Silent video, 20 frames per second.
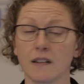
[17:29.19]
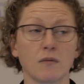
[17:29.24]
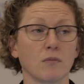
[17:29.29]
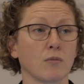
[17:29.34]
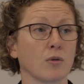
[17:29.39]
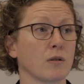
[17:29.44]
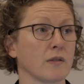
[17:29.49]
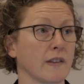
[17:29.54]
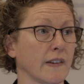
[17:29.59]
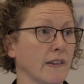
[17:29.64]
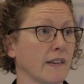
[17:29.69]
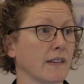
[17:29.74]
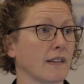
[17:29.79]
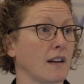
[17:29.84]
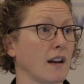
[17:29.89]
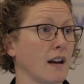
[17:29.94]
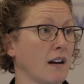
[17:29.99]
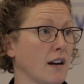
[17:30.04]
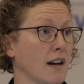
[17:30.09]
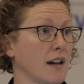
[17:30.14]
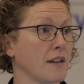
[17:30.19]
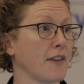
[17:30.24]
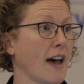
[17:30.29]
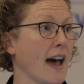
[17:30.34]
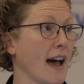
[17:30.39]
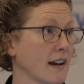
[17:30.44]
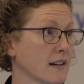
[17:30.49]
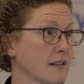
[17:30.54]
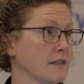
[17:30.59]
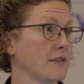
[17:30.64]
and this is an area of
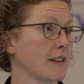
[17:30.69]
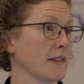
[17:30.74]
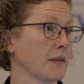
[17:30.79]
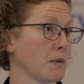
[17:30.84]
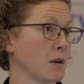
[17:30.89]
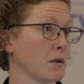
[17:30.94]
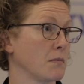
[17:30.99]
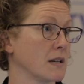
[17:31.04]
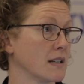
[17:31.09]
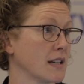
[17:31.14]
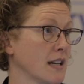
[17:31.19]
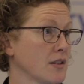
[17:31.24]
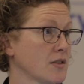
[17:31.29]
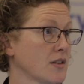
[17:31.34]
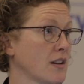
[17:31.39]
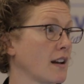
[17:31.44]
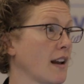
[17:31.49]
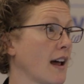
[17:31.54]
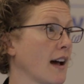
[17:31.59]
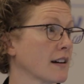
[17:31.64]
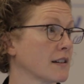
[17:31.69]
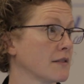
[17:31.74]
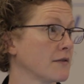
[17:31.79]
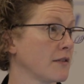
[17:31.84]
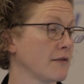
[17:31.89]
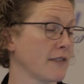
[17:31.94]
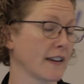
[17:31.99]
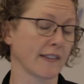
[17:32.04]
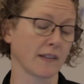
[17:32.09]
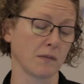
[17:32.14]
active experimentation and active
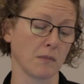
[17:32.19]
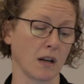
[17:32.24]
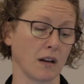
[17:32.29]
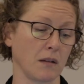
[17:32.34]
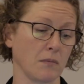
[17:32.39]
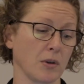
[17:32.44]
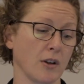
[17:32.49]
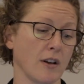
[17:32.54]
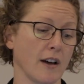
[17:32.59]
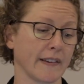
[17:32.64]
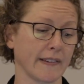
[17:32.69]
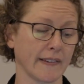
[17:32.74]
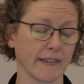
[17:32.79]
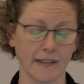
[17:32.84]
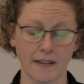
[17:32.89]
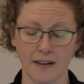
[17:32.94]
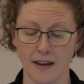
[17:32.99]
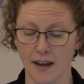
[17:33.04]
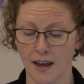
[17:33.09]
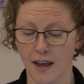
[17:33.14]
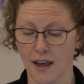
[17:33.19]
investment in PLOS.